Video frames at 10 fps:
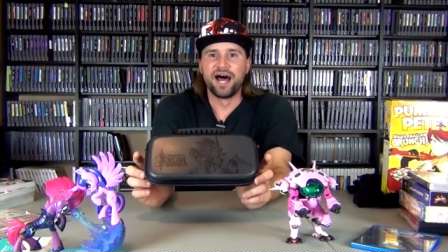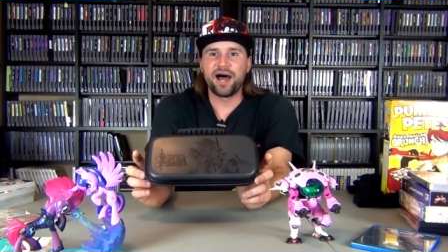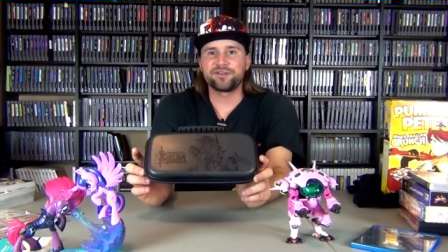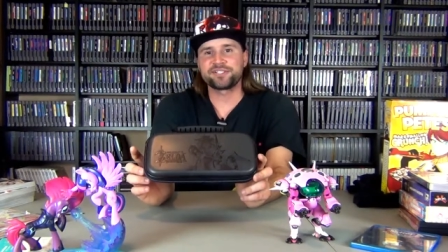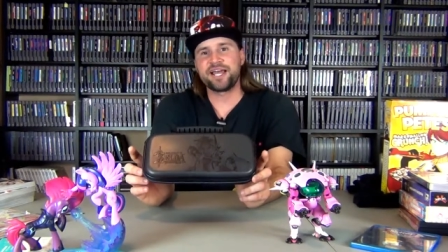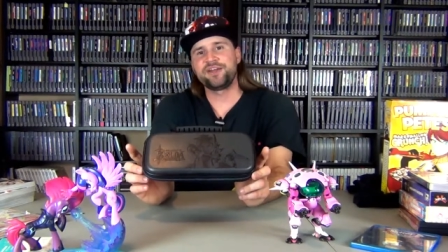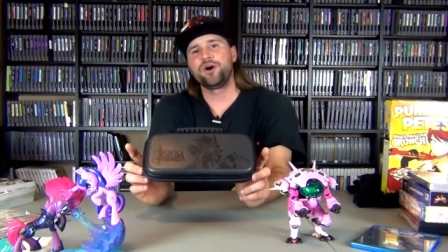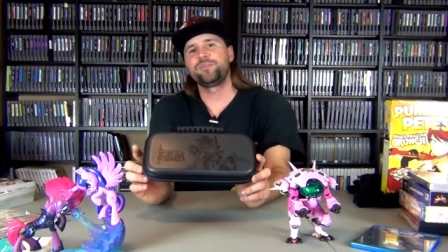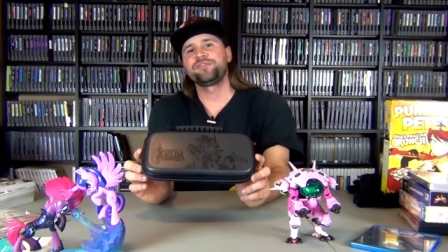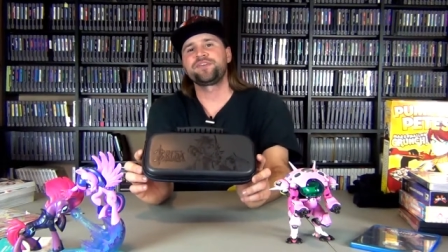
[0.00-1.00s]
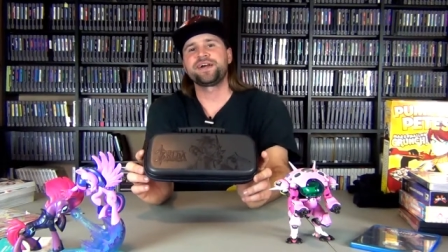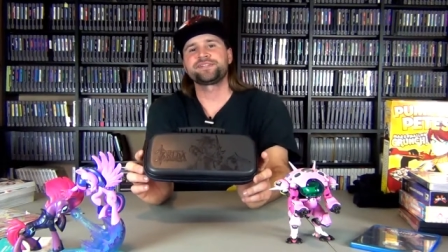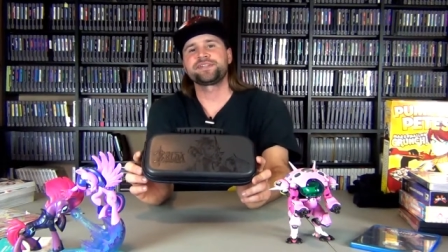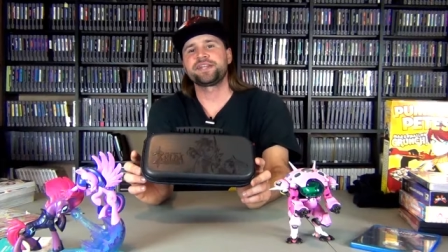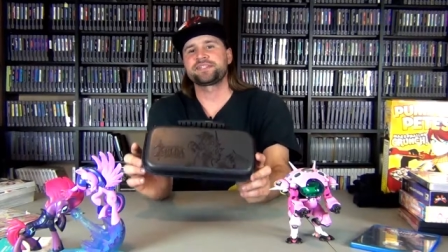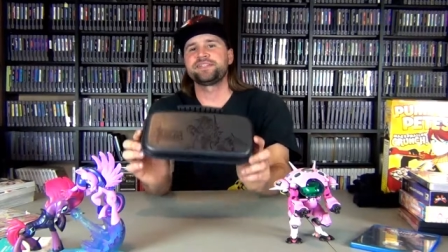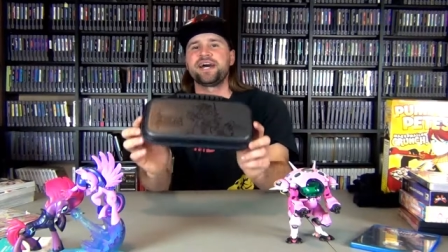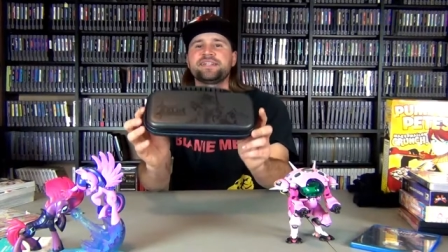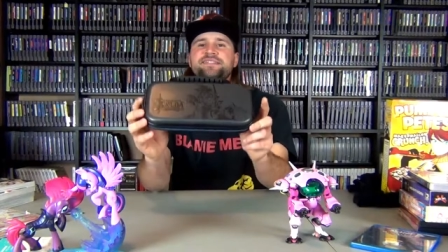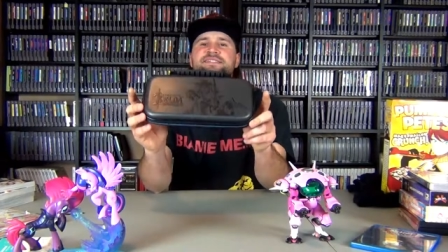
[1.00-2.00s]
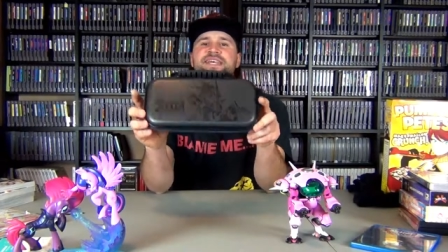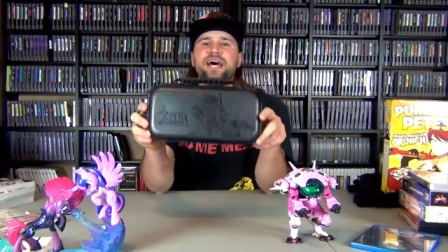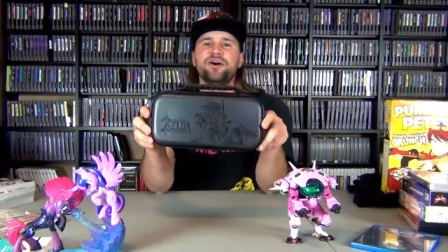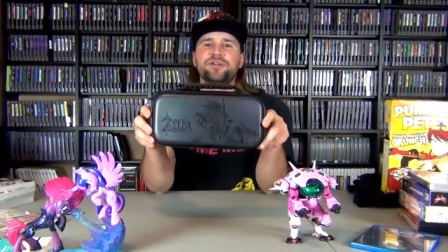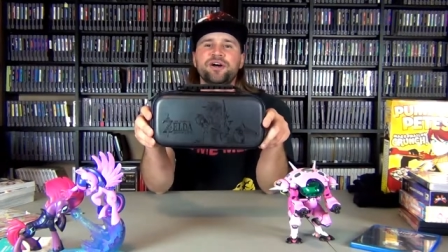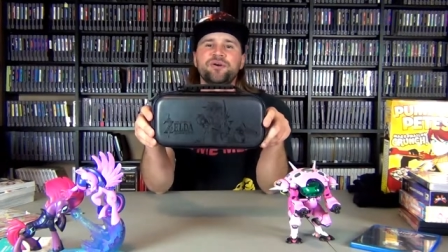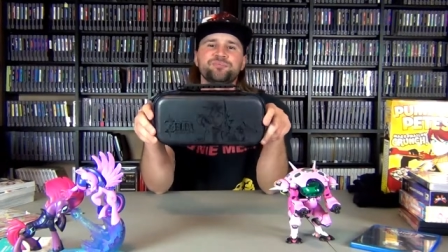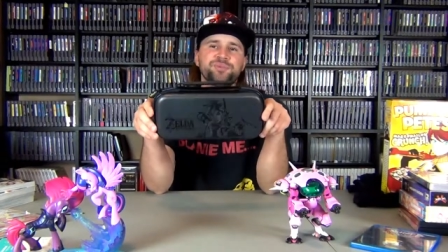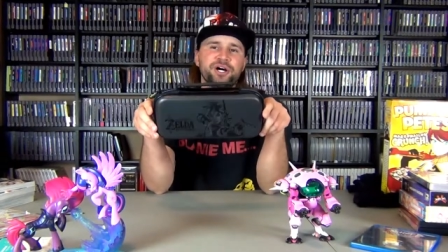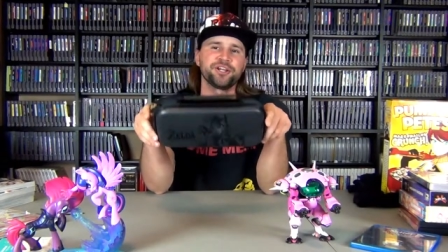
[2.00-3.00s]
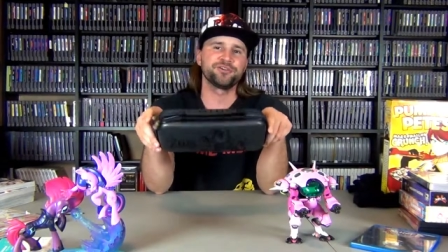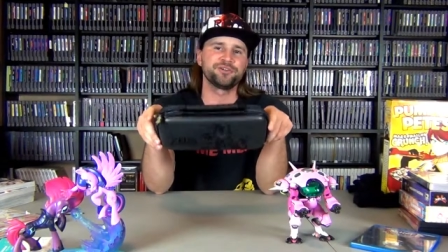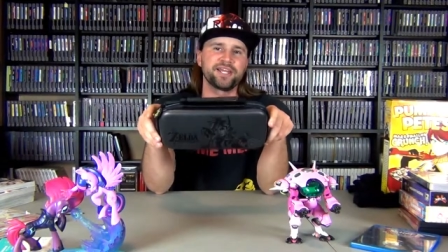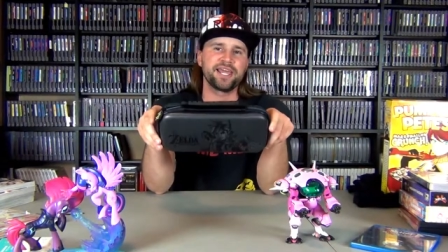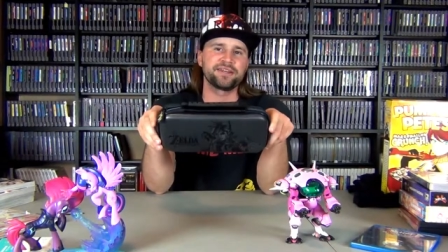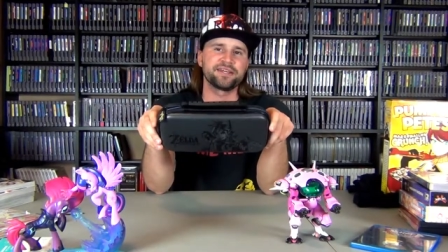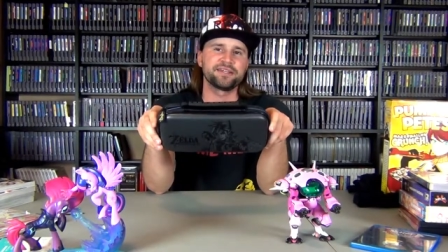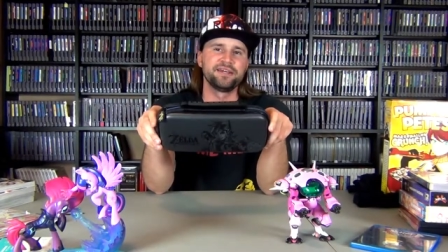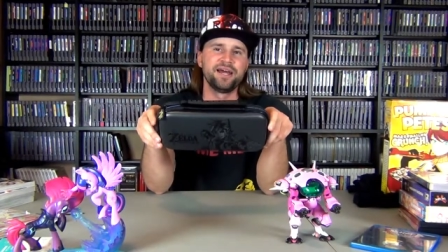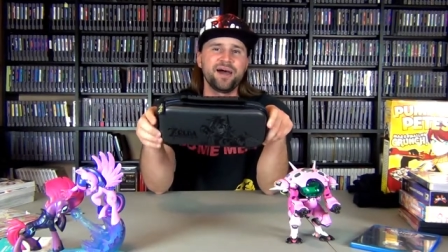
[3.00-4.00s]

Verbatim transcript: I was kind of hoping to find something that's not Zelda or Mario related.